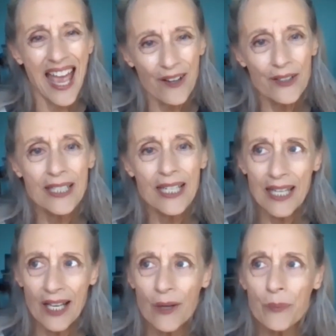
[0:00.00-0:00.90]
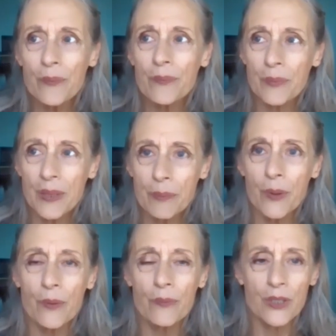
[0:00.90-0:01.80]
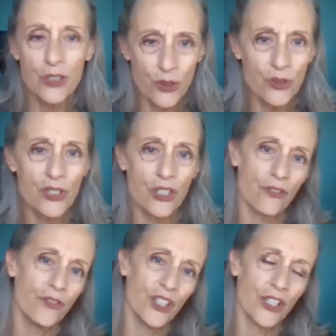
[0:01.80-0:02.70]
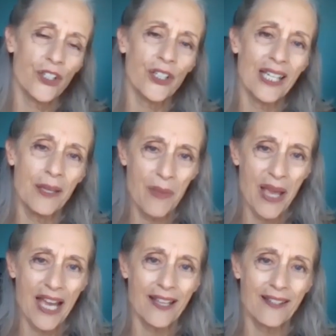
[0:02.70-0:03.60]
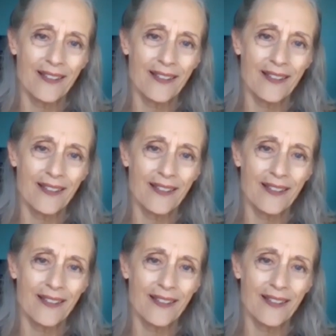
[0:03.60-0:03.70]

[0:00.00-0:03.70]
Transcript: how can I help people reduce their fear in math?